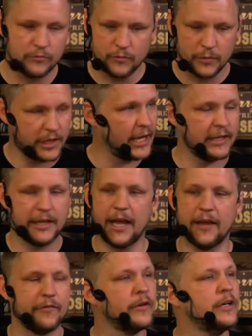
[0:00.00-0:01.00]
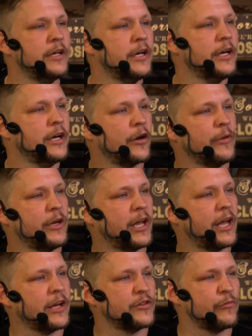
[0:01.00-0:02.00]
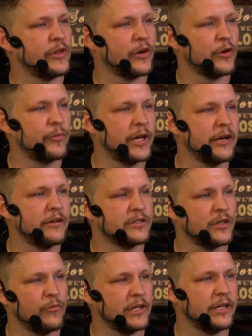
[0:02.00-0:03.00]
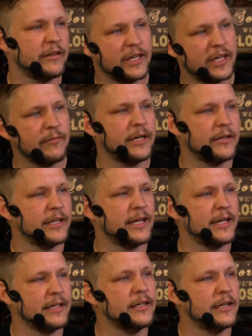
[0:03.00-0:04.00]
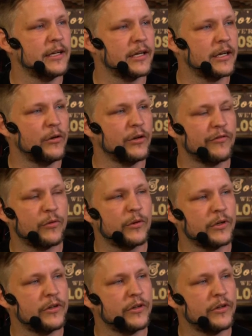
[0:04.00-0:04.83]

we'll gladly have communication with our players on what they think about that going forward too.